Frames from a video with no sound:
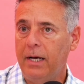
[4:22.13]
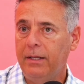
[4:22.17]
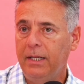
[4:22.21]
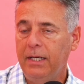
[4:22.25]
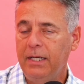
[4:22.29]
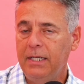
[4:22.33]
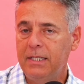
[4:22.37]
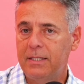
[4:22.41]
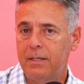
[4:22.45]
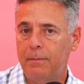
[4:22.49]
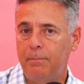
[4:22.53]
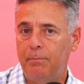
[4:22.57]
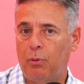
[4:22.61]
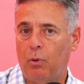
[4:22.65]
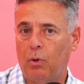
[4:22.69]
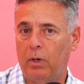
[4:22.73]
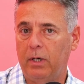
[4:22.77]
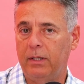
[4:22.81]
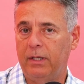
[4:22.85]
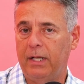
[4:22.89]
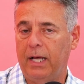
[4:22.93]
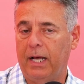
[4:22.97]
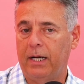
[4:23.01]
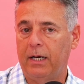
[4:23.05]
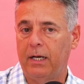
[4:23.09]
I think it's
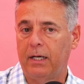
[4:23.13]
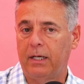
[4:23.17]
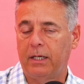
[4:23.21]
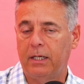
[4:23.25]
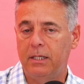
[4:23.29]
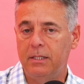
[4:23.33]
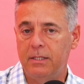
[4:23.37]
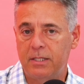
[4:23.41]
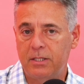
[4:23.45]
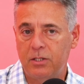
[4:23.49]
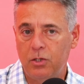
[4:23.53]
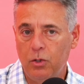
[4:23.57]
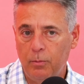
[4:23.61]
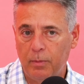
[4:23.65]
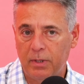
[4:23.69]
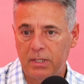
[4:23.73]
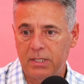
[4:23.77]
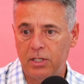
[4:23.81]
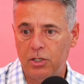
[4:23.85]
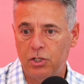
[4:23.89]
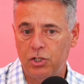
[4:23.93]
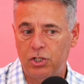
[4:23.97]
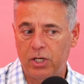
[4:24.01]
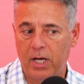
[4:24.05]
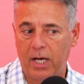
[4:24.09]
important that
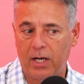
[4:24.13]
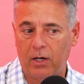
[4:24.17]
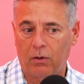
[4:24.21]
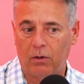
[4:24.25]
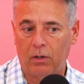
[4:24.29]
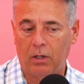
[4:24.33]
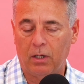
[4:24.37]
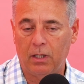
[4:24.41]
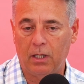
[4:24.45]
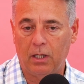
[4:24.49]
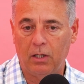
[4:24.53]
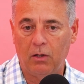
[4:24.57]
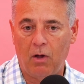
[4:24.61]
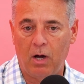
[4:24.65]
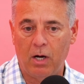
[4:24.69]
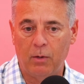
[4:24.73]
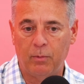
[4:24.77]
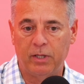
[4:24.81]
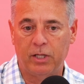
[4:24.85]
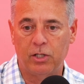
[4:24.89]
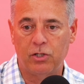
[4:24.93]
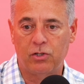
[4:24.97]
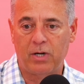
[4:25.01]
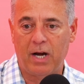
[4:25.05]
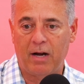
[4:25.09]
consumers in general, along
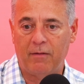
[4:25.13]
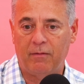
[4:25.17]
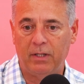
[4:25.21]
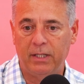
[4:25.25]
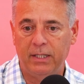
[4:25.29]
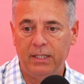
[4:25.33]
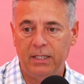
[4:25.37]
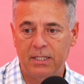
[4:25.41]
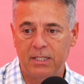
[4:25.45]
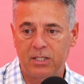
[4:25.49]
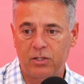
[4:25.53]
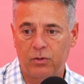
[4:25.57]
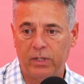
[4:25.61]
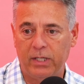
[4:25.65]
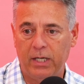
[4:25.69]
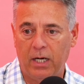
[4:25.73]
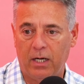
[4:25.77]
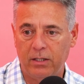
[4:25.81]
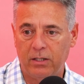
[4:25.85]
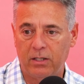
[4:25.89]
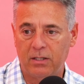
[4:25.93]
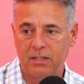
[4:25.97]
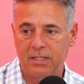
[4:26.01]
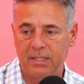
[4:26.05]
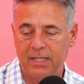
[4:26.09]
with the travel industry,
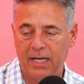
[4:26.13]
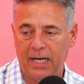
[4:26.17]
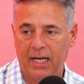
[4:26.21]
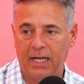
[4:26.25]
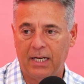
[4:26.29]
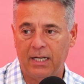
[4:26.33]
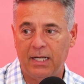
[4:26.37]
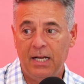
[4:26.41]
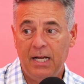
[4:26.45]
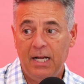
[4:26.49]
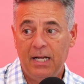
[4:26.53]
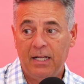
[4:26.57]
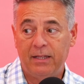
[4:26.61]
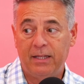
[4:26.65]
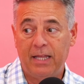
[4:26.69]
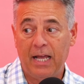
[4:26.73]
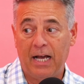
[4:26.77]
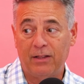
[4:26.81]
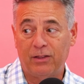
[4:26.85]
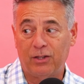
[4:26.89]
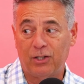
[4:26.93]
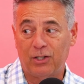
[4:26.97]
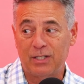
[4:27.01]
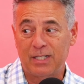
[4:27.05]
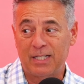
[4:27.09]
understand
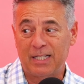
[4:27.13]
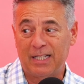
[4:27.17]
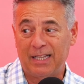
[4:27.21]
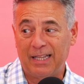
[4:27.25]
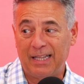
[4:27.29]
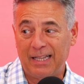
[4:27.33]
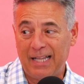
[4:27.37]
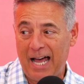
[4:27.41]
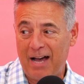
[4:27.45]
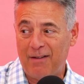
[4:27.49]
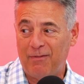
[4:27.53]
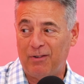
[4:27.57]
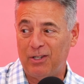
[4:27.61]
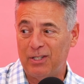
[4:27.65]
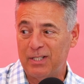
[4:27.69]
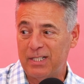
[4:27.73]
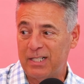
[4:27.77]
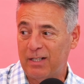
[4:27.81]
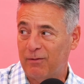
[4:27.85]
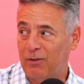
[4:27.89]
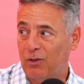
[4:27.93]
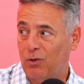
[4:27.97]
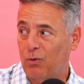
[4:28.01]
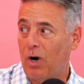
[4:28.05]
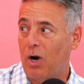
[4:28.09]
that there's levels
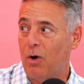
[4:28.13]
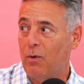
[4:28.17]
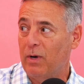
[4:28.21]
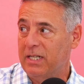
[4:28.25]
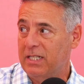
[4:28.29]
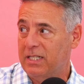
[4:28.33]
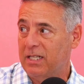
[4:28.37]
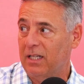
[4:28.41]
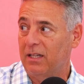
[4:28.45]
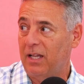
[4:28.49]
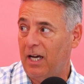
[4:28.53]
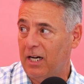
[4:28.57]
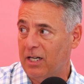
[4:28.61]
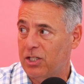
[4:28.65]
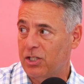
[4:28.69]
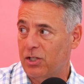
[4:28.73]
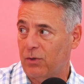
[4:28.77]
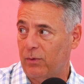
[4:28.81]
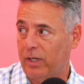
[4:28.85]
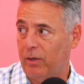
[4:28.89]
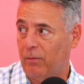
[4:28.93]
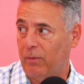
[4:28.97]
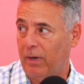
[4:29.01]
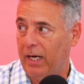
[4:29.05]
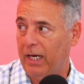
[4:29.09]
of growing to
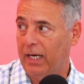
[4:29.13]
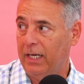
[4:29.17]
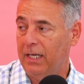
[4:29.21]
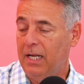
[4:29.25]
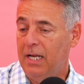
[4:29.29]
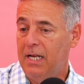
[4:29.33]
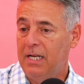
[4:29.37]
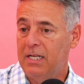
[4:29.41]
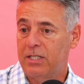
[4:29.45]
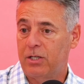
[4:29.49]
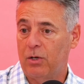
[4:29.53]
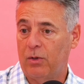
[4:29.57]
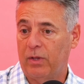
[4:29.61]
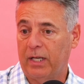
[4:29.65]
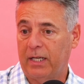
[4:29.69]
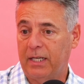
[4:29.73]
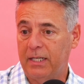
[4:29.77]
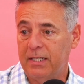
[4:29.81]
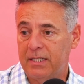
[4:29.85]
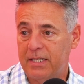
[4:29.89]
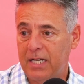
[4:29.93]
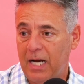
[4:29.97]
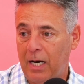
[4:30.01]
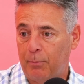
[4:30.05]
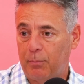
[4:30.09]
luxury, right? So the
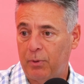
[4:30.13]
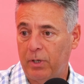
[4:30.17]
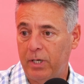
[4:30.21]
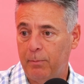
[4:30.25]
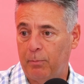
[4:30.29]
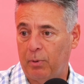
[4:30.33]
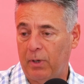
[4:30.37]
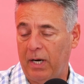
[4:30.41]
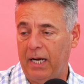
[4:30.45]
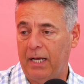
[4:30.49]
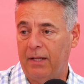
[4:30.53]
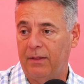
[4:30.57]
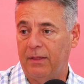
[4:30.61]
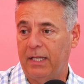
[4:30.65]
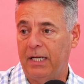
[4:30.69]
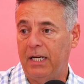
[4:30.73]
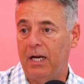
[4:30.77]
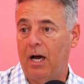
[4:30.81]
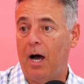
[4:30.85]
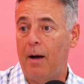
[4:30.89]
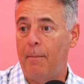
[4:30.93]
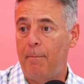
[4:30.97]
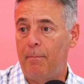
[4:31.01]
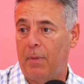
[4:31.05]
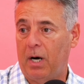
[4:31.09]
contemporary brand,
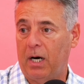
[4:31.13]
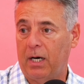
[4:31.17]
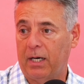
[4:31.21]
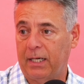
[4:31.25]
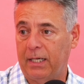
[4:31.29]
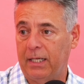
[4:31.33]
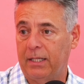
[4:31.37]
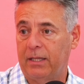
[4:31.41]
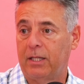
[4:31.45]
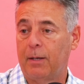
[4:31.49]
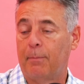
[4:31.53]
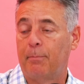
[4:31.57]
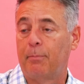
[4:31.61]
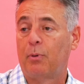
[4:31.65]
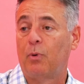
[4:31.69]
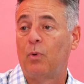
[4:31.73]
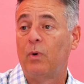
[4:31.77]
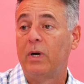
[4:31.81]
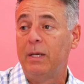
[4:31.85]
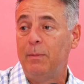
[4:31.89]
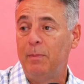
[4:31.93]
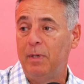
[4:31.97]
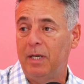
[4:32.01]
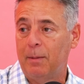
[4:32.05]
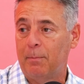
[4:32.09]
the upmarket, the
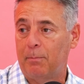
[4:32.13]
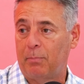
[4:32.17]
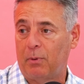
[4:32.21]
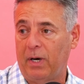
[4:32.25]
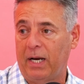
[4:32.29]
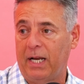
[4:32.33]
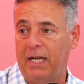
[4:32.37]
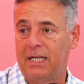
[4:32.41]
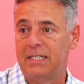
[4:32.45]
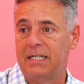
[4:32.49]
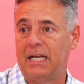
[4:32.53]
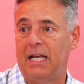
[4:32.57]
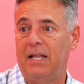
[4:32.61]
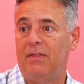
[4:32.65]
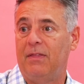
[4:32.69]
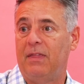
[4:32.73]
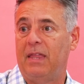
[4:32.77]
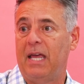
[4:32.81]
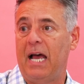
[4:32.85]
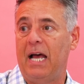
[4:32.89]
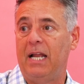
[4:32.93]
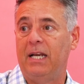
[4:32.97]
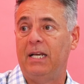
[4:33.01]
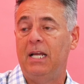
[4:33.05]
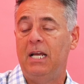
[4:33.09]
premium brand, and
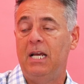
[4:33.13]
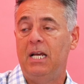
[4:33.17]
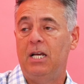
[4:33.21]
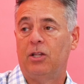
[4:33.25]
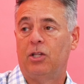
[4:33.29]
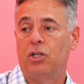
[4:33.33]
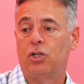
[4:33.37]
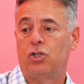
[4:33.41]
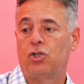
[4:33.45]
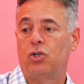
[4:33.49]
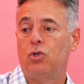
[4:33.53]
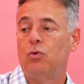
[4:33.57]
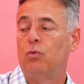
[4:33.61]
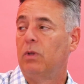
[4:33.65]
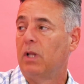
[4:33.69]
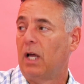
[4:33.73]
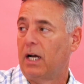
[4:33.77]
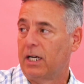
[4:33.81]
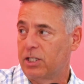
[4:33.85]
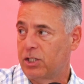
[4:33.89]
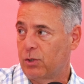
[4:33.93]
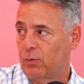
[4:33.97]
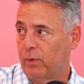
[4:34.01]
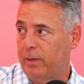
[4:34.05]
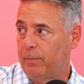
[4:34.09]
then the true
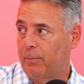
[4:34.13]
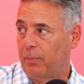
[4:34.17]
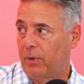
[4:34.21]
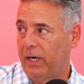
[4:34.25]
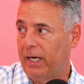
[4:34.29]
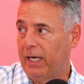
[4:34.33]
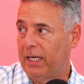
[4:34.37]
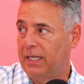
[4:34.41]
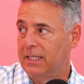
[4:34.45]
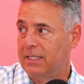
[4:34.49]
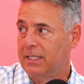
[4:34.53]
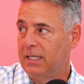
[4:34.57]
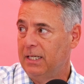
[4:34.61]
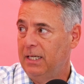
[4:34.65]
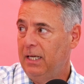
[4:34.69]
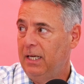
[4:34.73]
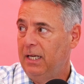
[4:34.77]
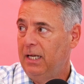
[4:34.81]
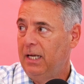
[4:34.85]
luxury brand.